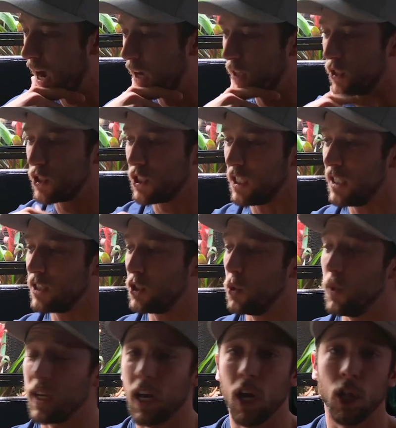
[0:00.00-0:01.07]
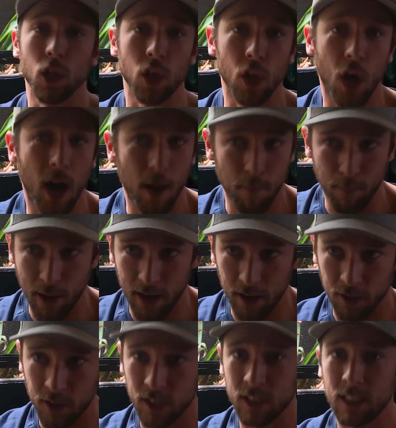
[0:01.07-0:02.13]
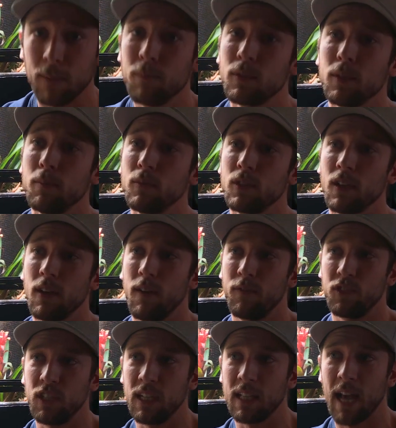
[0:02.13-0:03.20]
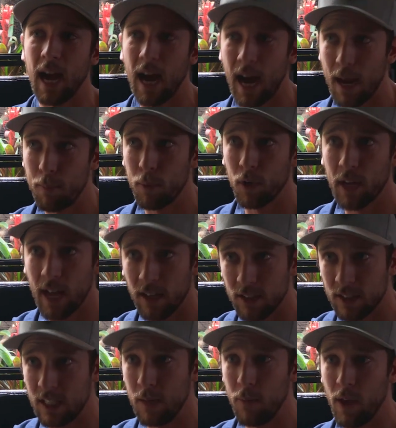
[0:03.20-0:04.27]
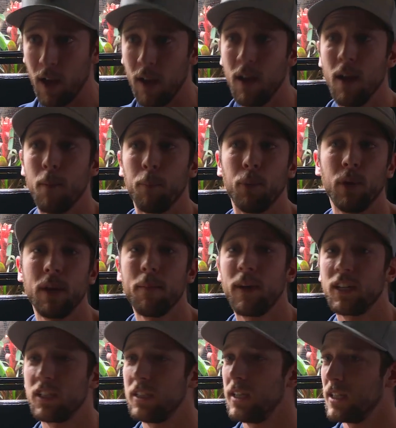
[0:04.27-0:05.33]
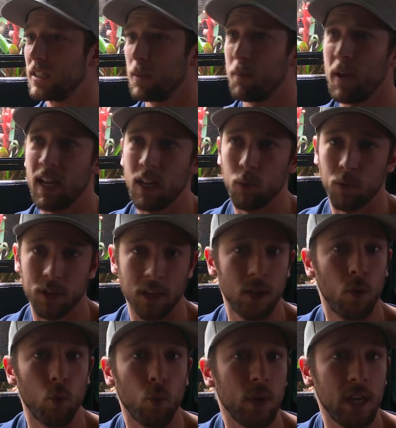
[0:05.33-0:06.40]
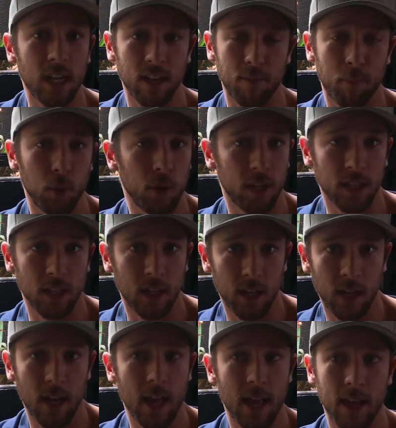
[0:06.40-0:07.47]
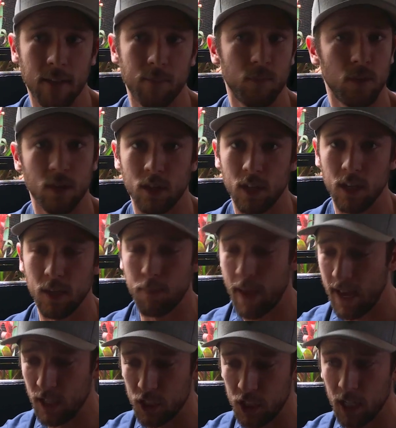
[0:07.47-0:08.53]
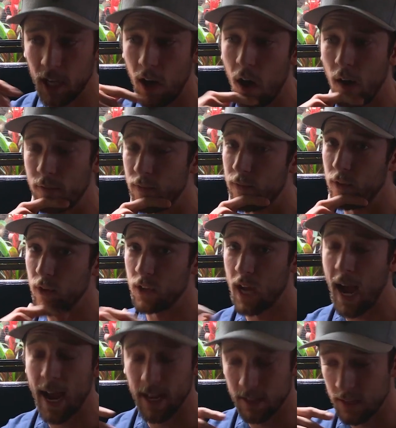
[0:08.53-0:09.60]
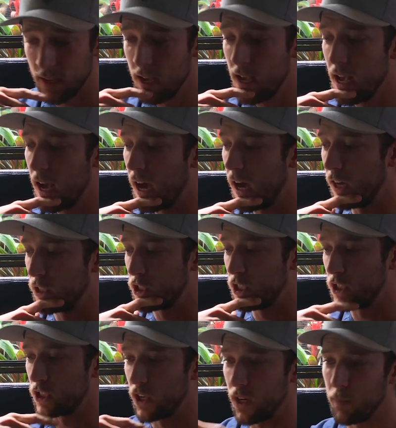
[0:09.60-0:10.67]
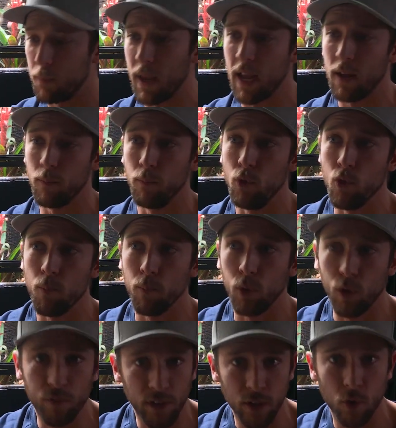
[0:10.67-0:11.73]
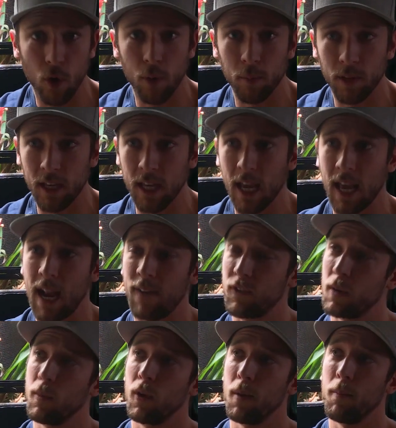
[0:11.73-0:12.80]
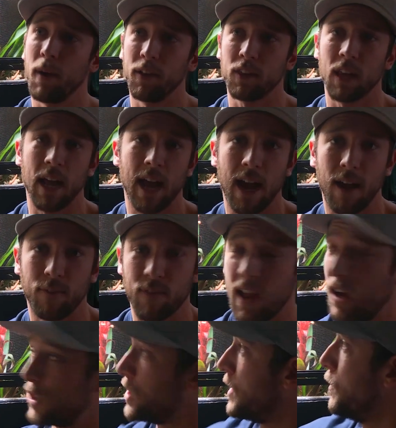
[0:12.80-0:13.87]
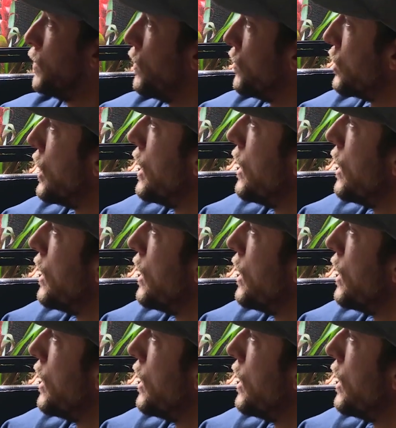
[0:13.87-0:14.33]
she is doing a lot better. The symptoms of seeing that hypercalcemia pretty much dissipated within a week of pulling the Pangea off of her diet. She started moving normally, and after about a month and a half, now she moves